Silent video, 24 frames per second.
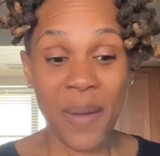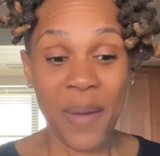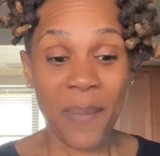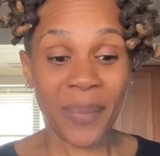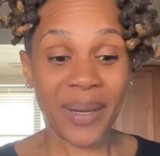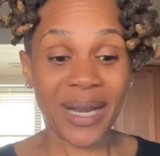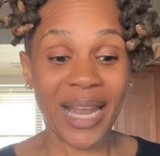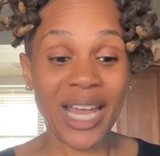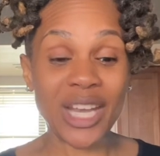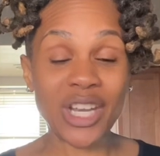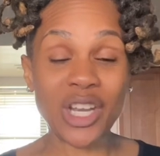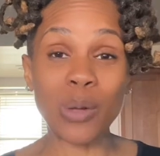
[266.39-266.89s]

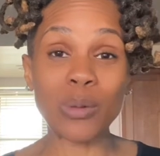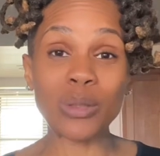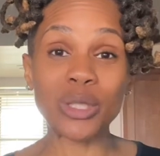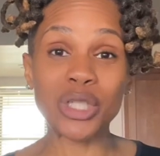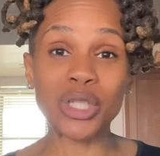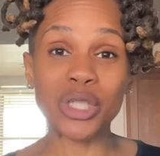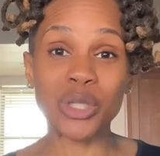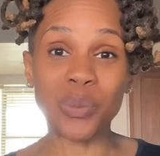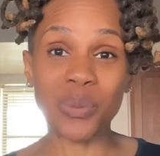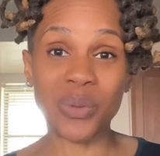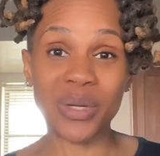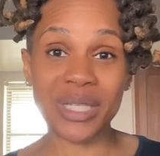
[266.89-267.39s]
but I know
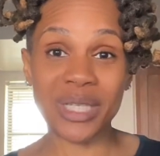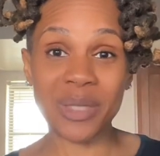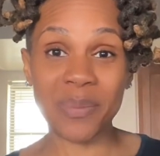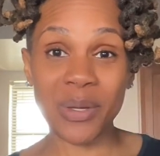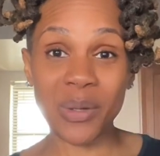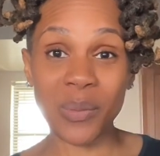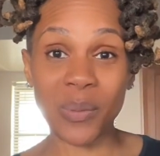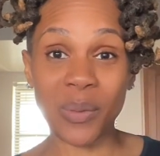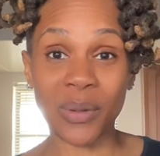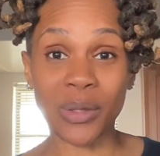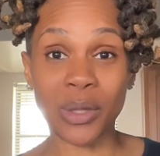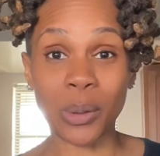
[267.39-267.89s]
she went to
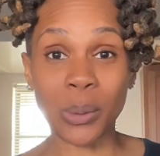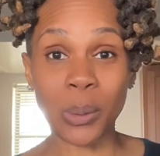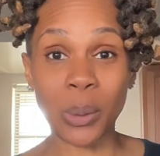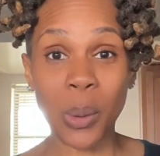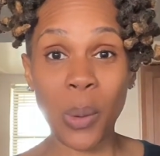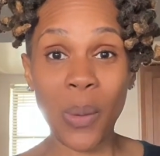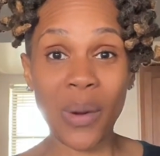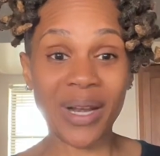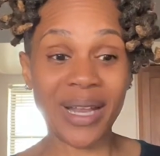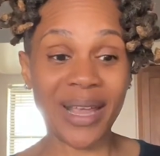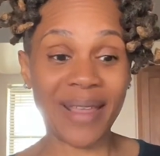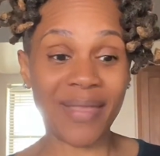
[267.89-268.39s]
be with the
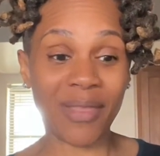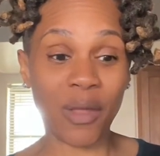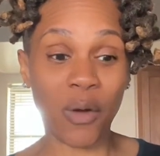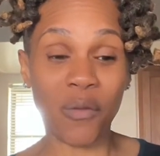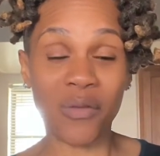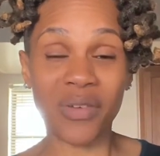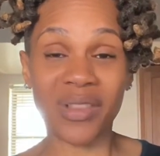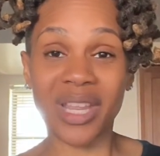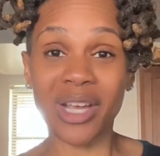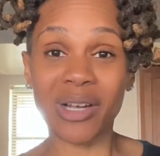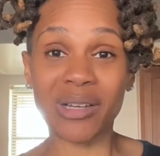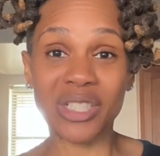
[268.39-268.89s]
Lord, and
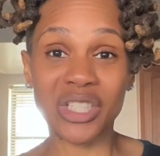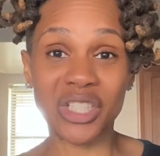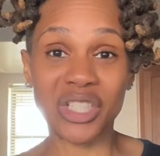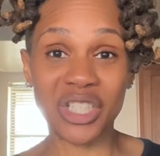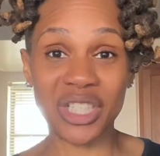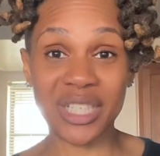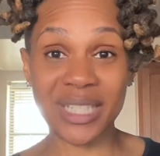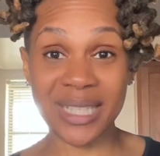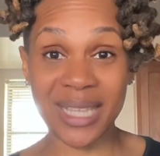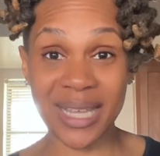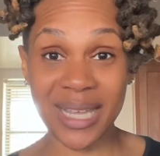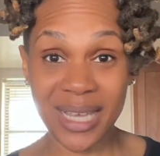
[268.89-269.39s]
over there
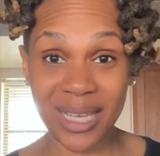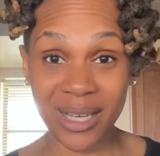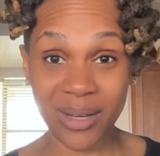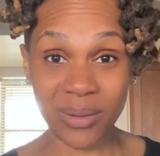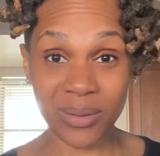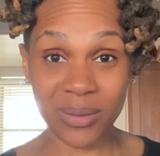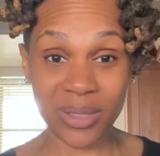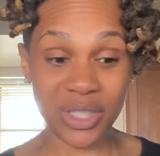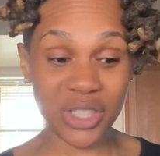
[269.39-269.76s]
she is healed.